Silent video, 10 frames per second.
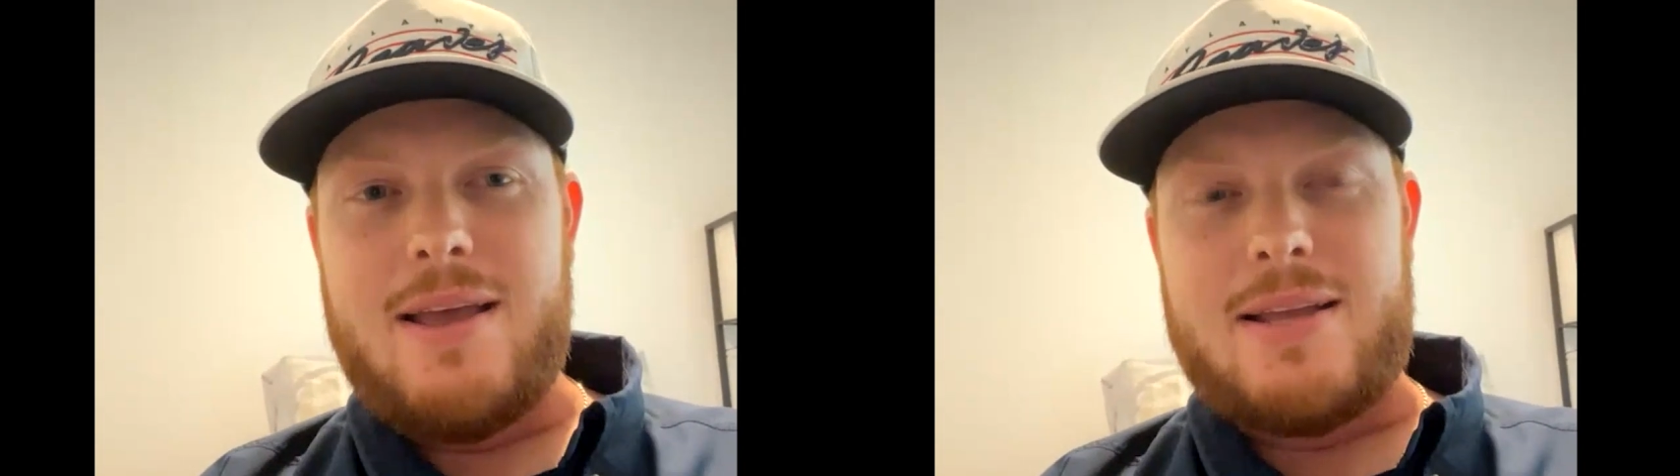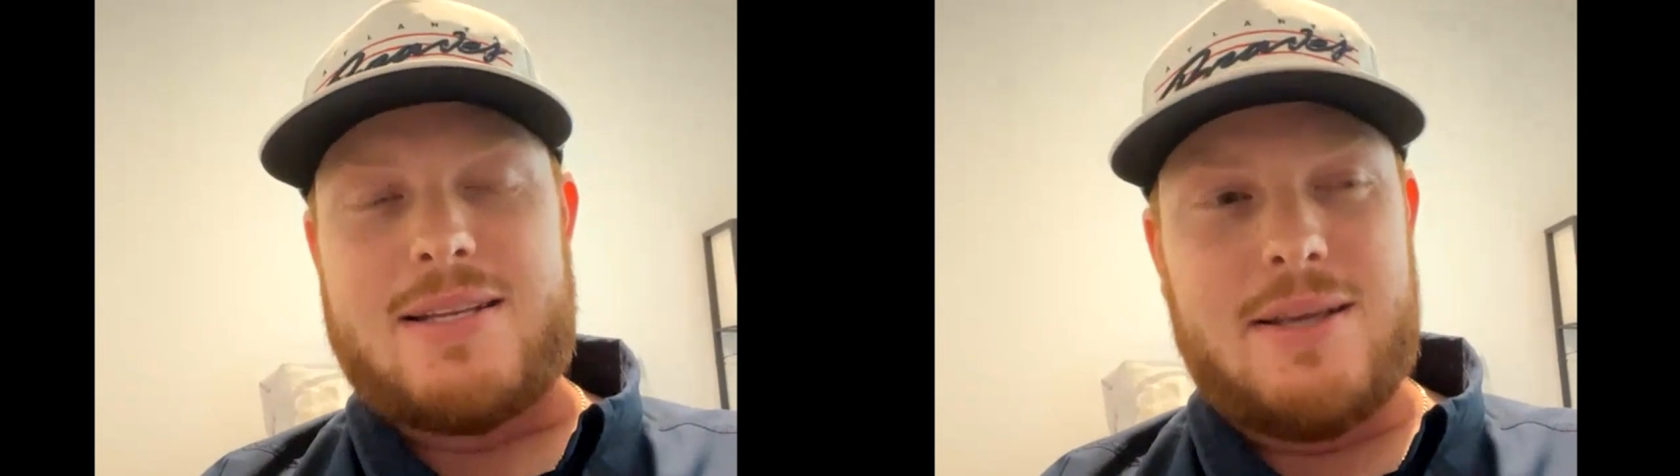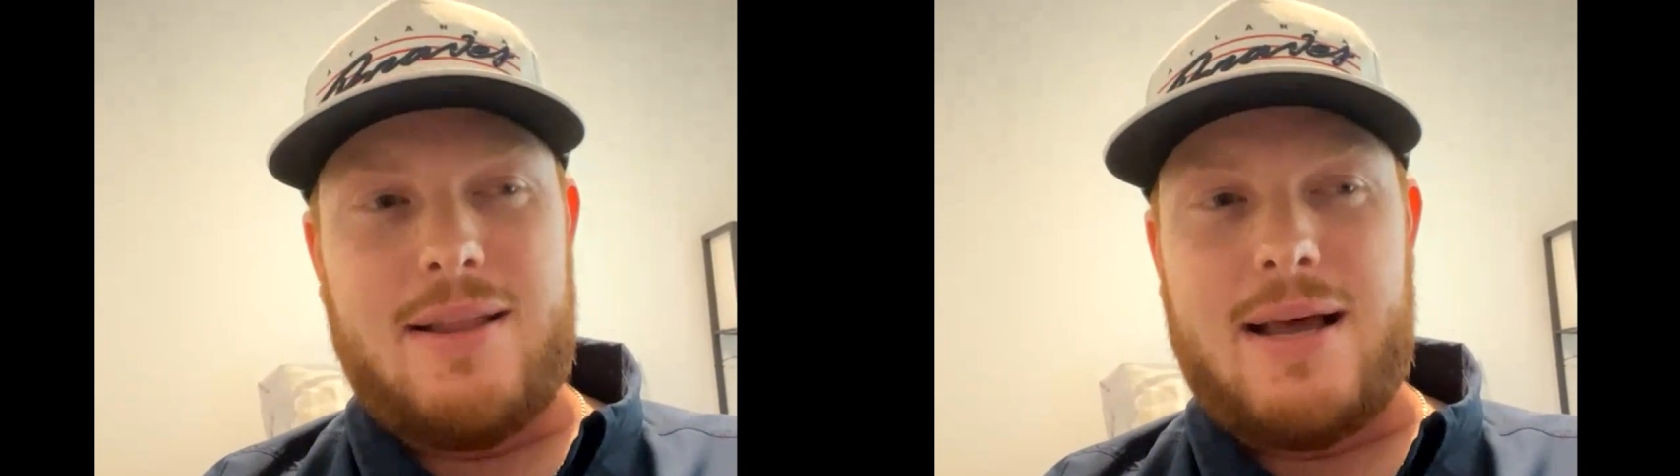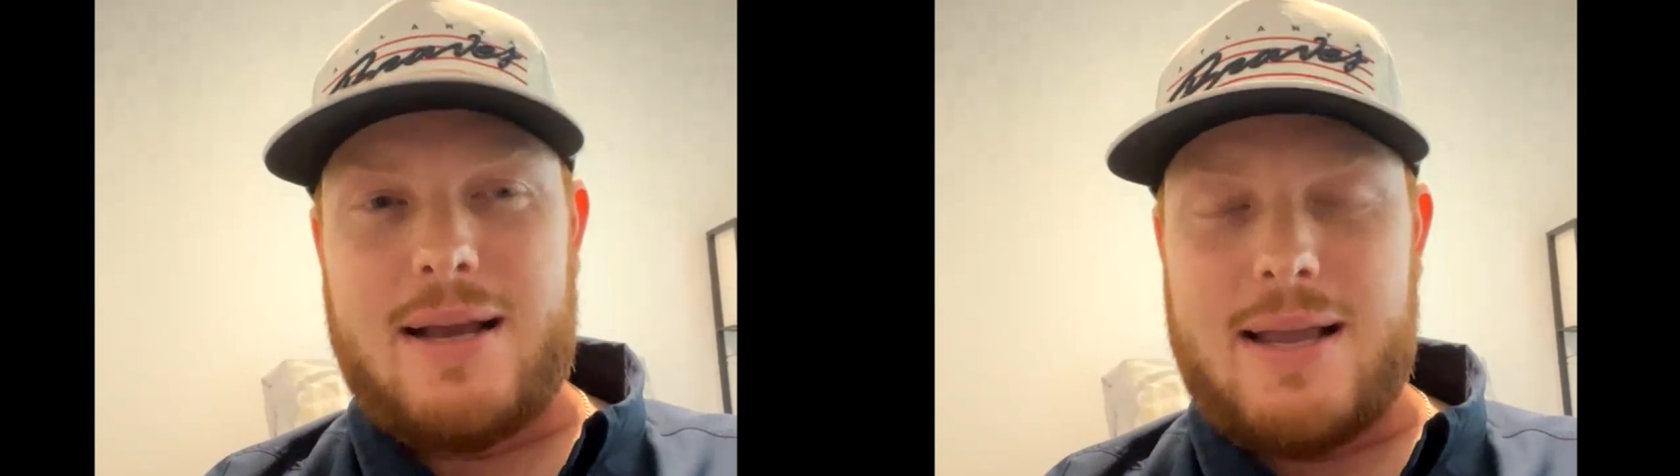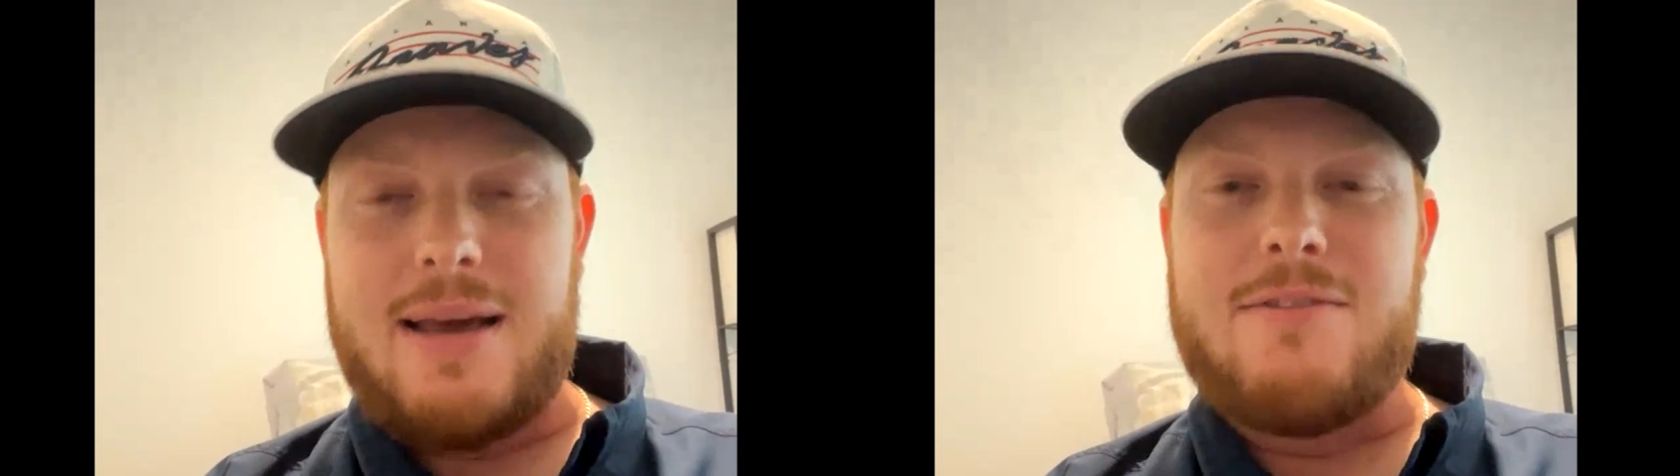until I
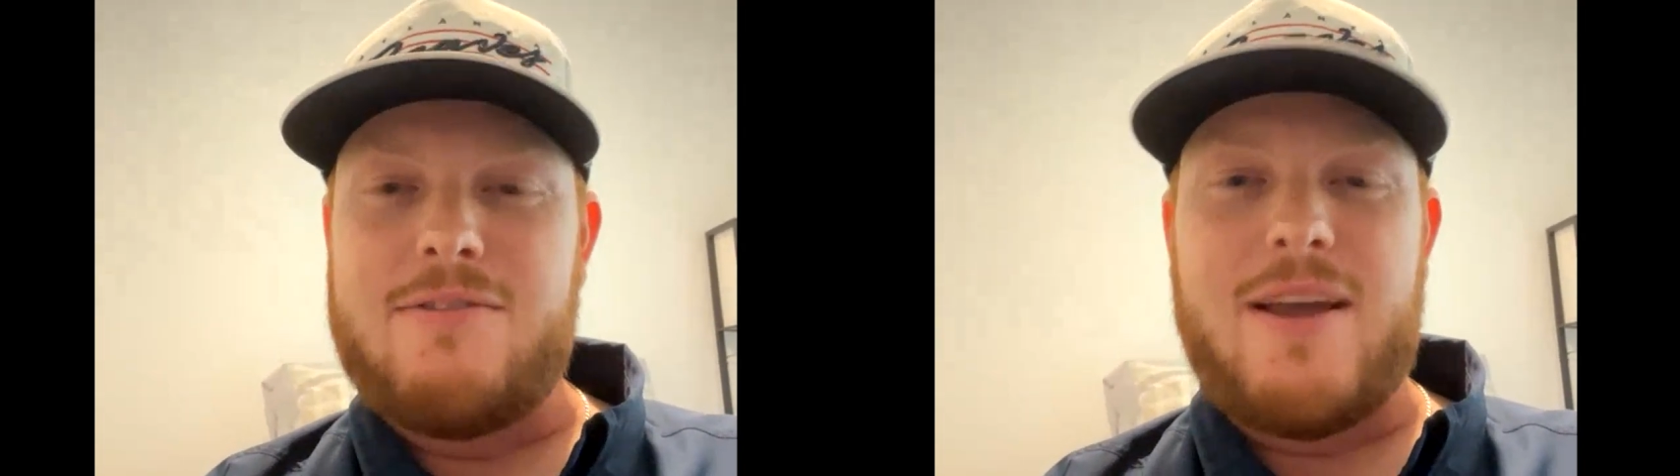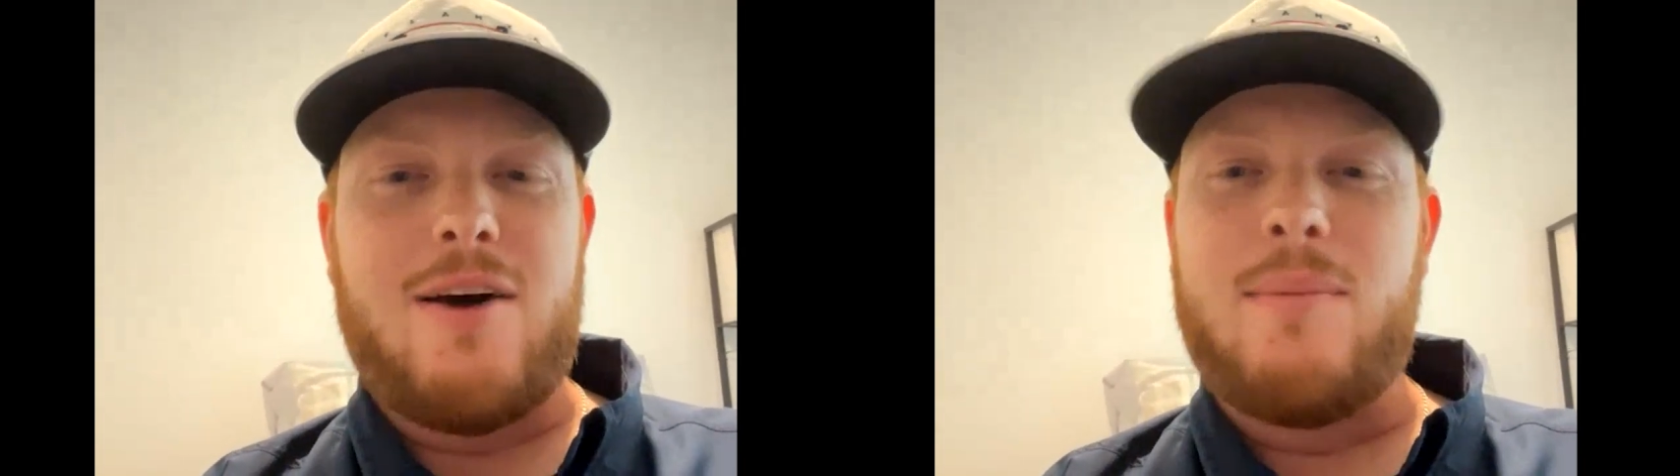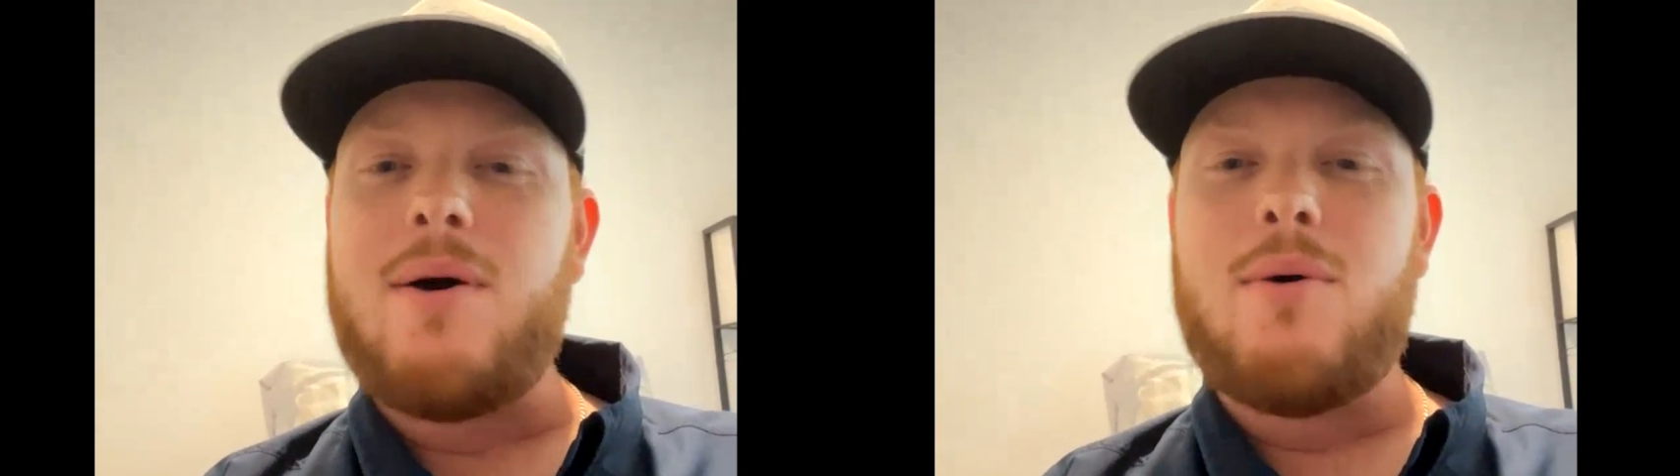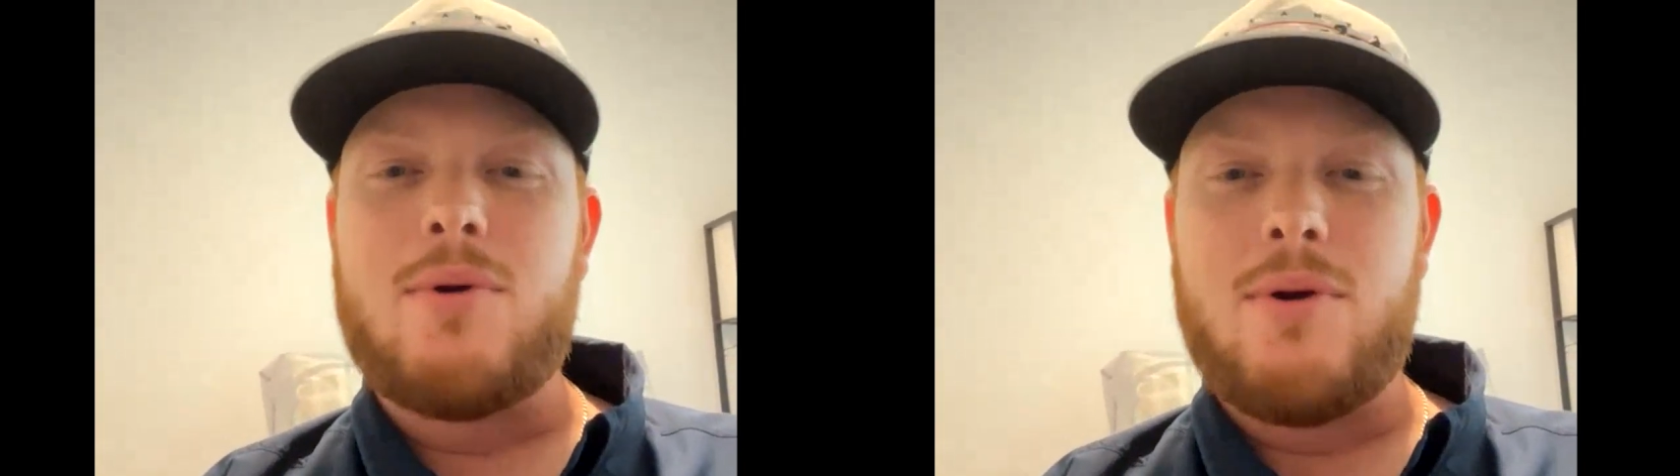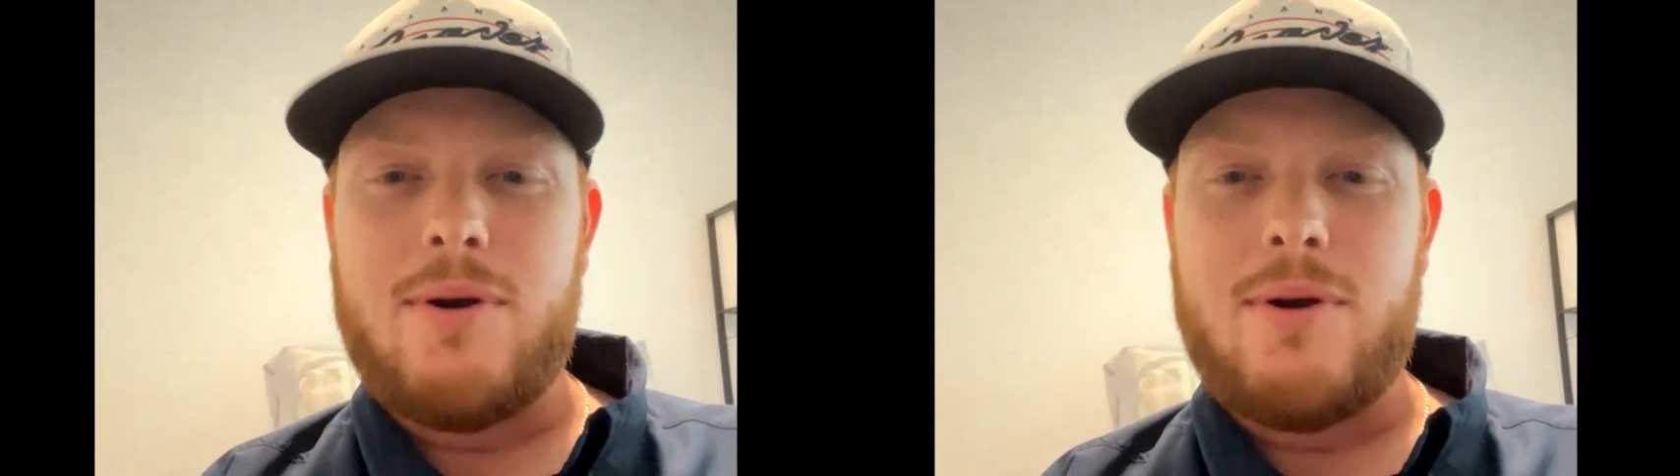kind of found my own